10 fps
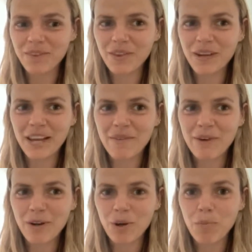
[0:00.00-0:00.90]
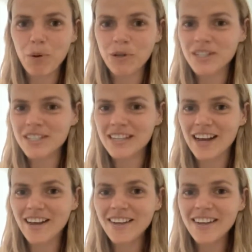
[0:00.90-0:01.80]
looking at what your portions
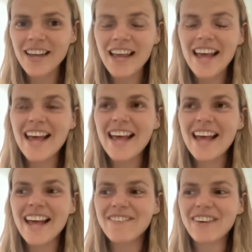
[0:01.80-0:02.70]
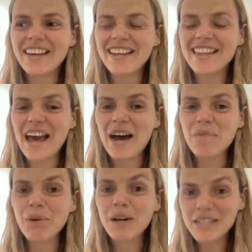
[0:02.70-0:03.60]
are, with our
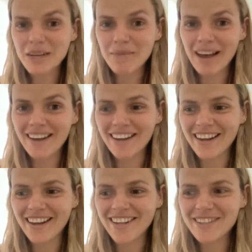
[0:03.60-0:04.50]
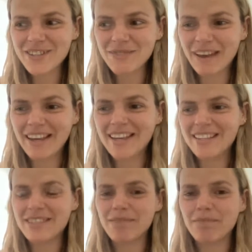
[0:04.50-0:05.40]
protein powder to make
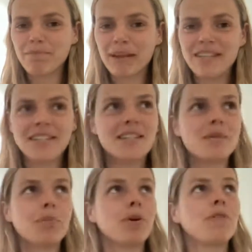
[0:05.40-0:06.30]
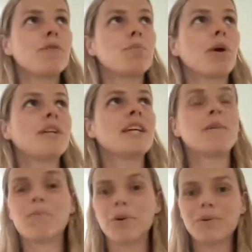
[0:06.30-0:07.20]
some maintenance approved
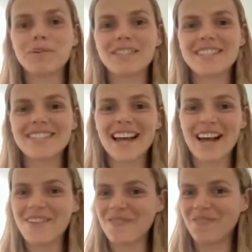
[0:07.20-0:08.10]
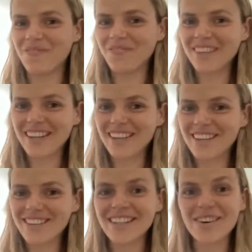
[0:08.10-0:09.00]
protein balls. So
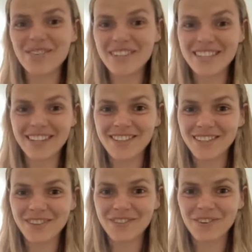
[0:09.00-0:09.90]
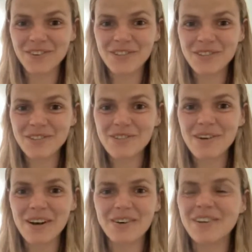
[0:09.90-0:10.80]
that will be something to look forward to as
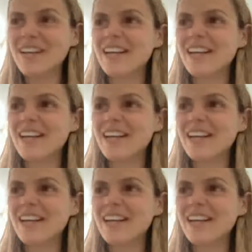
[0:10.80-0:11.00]
well.